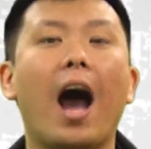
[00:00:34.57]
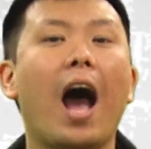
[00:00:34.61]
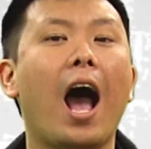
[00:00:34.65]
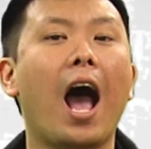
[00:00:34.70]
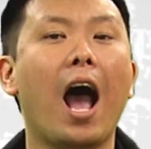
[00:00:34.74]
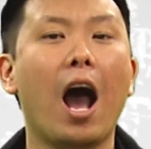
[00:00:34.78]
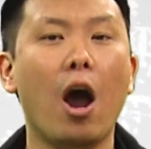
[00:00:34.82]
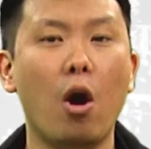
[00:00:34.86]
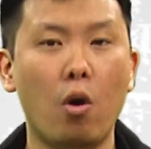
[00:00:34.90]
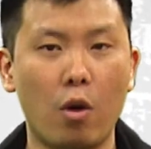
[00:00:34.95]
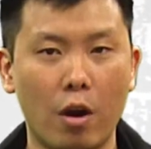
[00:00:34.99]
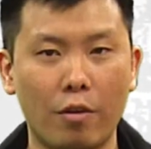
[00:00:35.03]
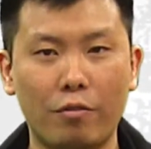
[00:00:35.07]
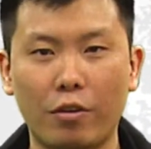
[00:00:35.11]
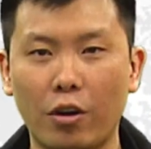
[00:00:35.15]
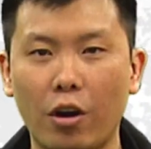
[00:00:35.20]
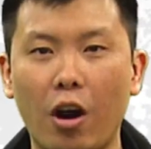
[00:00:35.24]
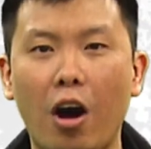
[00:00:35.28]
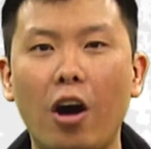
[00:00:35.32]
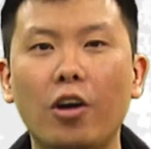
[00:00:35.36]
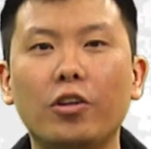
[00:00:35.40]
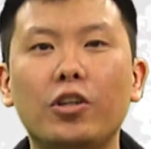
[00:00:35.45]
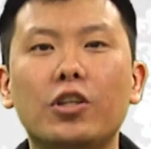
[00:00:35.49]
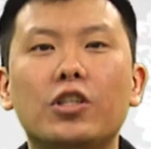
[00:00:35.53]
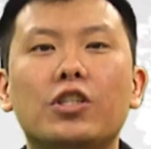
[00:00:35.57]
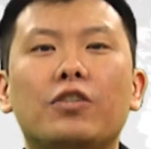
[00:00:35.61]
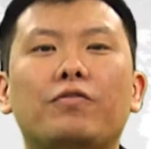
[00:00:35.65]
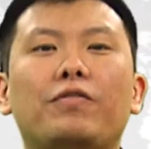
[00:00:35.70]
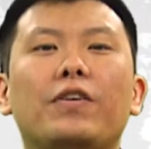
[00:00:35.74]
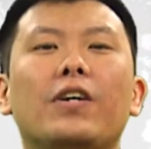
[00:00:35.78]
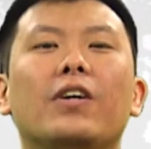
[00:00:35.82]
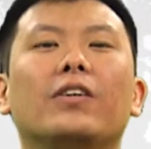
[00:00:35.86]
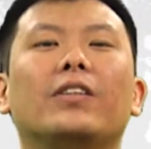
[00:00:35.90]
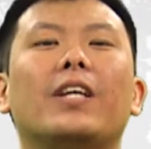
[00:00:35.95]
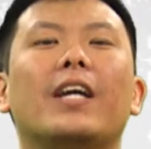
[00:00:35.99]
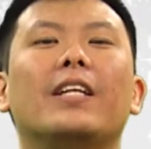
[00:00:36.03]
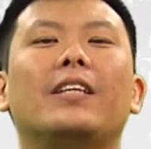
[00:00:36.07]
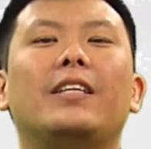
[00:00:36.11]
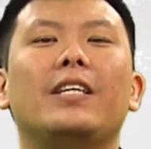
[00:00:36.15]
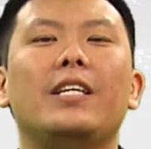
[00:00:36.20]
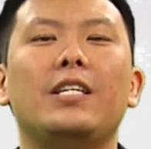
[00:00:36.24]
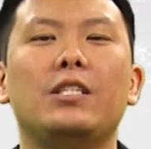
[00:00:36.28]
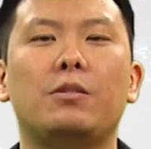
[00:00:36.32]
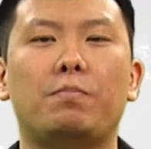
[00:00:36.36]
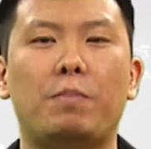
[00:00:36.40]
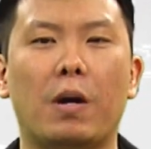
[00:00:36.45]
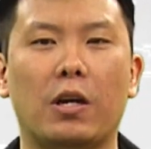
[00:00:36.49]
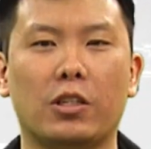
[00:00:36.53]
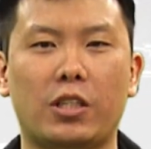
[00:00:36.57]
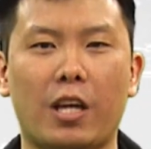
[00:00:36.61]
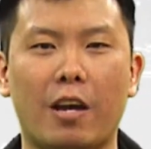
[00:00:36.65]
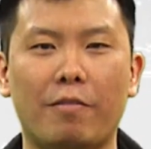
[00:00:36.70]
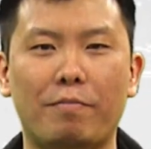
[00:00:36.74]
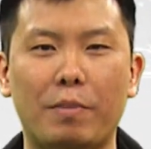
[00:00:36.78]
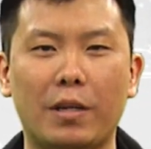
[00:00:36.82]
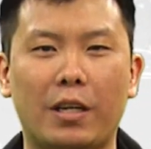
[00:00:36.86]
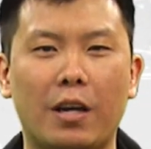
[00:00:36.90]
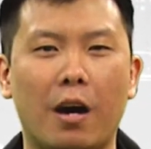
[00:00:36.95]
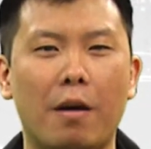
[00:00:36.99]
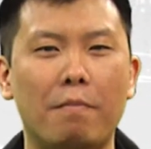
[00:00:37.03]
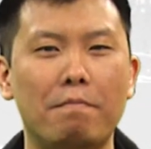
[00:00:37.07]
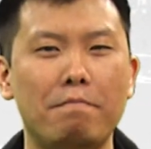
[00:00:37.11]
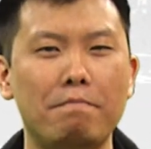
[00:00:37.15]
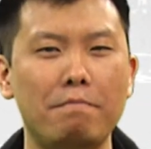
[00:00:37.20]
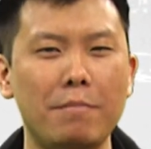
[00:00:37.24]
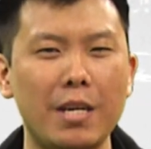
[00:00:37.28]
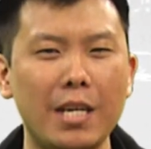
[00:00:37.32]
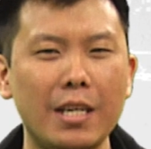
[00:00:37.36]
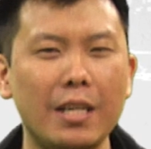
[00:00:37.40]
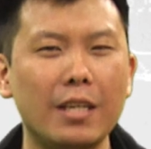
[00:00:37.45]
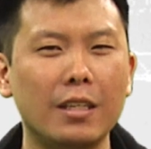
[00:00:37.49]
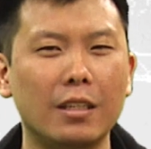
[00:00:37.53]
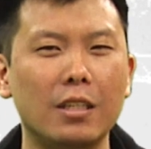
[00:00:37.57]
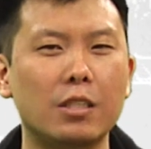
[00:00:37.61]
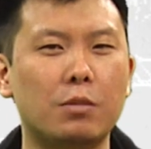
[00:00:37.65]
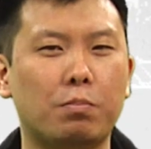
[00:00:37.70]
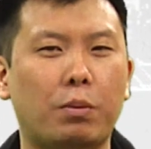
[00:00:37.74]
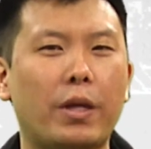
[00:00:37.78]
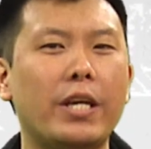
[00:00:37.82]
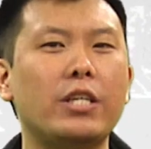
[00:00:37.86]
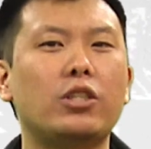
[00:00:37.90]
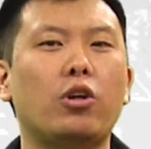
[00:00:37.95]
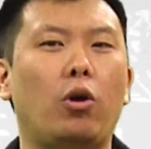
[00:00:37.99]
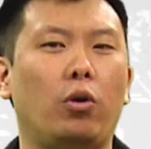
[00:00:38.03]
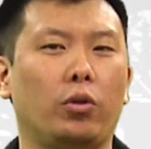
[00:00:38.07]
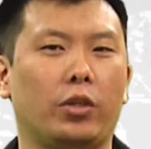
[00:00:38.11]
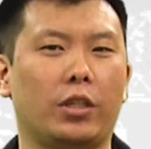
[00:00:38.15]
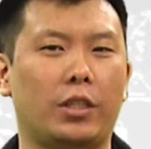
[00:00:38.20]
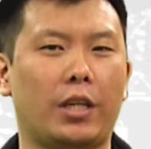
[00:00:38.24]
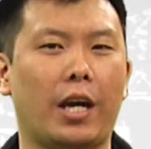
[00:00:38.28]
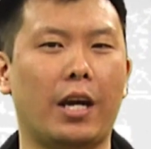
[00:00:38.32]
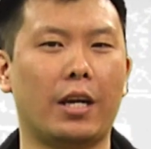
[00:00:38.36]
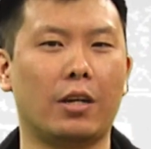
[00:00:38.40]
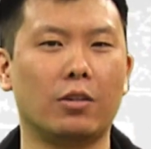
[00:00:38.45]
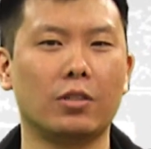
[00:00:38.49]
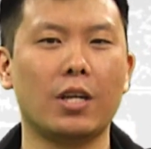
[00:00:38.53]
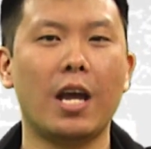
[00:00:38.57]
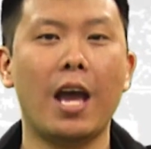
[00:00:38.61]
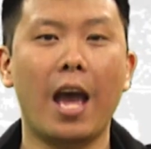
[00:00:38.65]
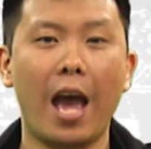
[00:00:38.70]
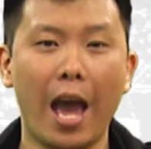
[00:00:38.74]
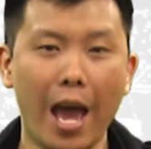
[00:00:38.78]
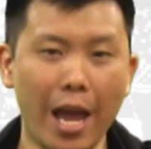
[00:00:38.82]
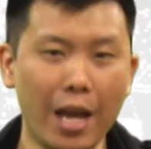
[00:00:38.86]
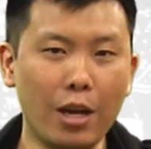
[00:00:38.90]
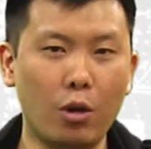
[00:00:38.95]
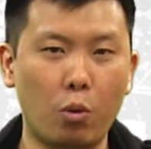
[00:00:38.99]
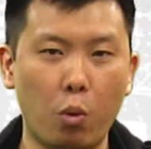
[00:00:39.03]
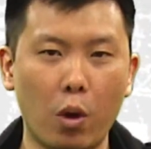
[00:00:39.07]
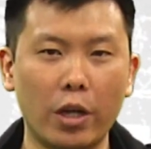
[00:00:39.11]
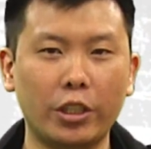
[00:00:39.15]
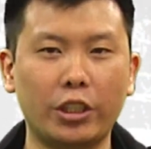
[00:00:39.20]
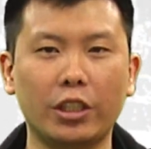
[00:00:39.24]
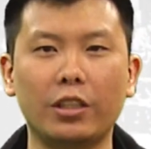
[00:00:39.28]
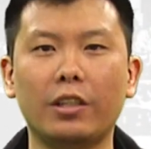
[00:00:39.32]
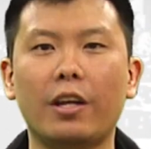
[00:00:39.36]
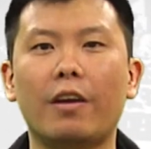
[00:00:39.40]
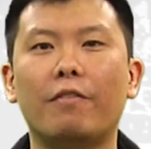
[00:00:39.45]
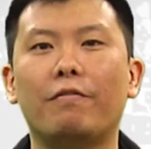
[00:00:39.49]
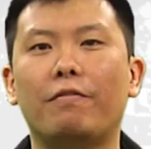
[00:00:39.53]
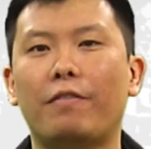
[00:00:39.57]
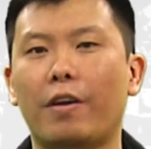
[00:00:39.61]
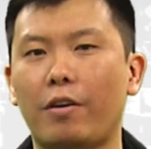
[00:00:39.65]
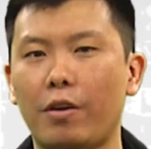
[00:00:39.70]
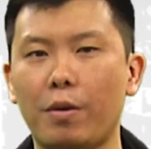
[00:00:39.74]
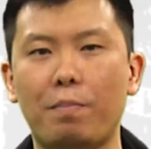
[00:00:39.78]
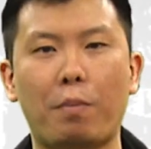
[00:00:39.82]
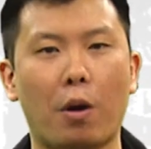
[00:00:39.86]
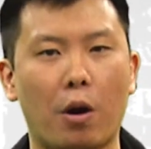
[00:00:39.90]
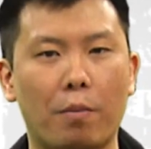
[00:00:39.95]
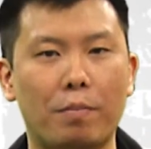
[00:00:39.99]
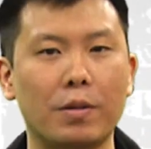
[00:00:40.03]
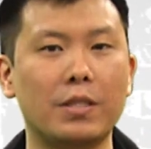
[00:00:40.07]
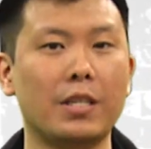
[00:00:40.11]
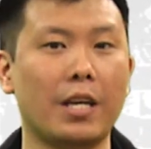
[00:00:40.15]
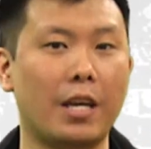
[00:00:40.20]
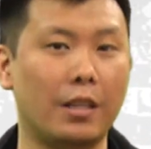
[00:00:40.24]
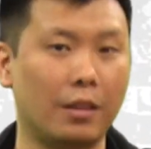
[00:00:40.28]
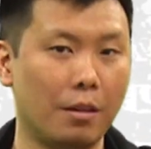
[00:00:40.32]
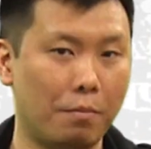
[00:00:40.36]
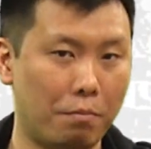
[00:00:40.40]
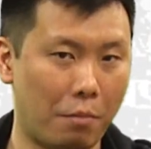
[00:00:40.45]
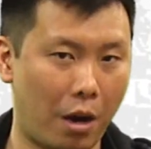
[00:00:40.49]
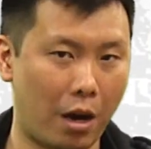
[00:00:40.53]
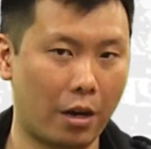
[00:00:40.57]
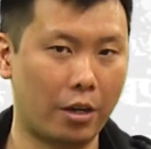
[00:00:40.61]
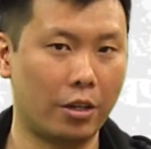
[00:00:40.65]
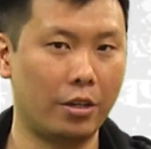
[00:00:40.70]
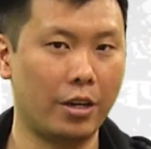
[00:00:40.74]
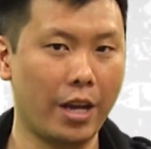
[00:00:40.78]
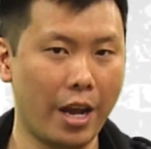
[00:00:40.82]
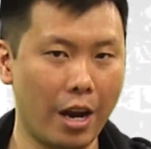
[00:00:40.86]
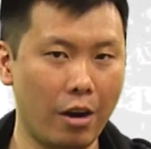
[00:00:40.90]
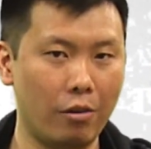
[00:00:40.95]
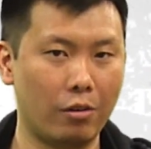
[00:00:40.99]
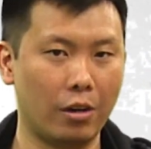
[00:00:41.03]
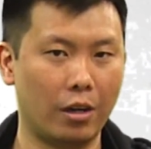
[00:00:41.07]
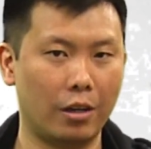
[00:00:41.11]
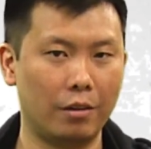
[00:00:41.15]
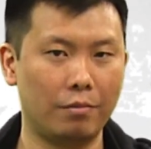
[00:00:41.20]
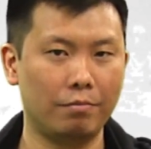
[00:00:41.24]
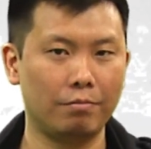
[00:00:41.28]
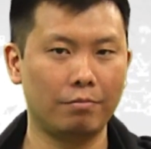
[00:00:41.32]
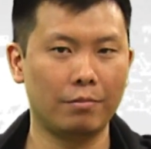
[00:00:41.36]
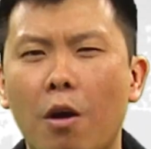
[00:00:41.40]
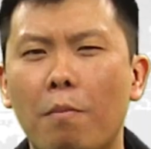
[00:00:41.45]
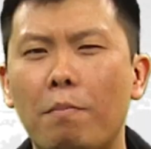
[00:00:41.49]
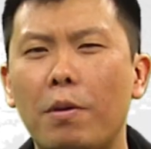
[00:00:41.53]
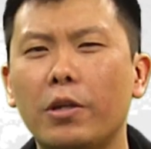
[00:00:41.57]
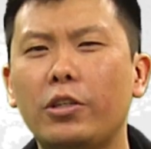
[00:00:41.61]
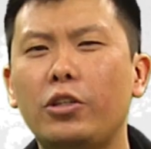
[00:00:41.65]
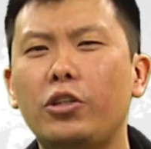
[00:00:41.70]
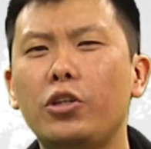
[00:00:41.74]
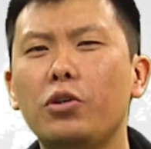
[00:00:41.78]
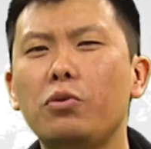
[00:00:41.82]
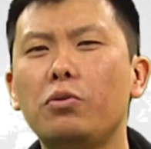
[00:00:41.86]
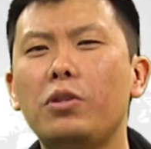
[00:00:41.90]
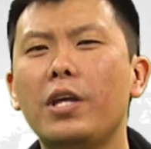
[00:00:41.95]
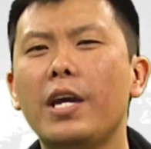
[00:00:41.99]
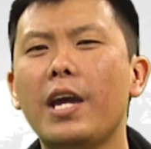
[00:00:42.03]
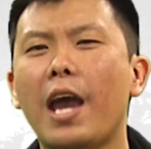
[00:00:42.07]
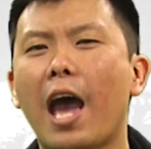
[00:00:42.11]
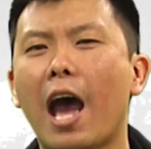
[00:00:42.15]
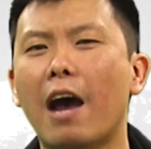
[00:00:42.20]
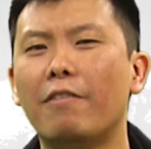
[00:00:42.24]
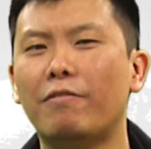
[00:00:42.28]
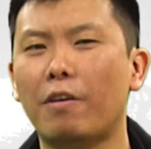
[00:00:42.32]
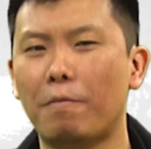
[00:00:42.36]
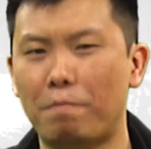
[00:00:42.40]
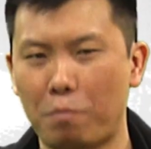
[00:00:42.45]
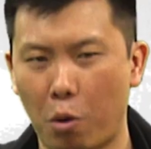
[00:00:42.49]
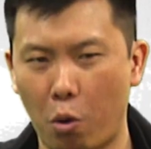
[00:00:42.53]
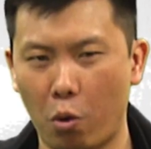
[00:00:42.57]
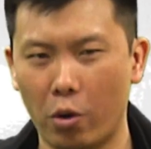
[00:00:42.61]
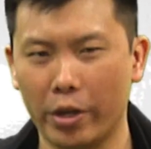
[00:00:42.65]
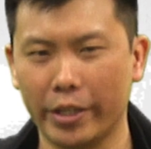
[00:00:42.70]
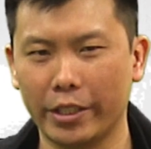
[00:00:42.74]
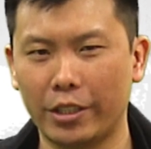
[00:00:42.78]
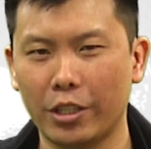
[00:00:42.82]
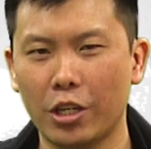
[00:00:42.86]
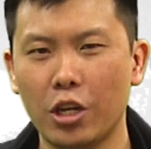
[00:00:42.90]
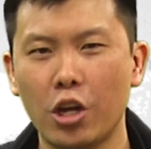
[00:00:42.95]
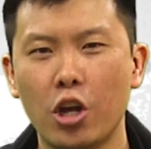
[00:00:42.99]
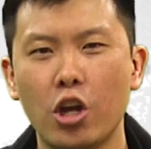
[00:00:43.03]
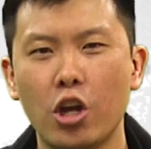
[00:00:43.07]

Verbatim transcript: However, others feel that these belts have become meaningless placeholder titles and question their very purpose in the modern era. But do they have a point?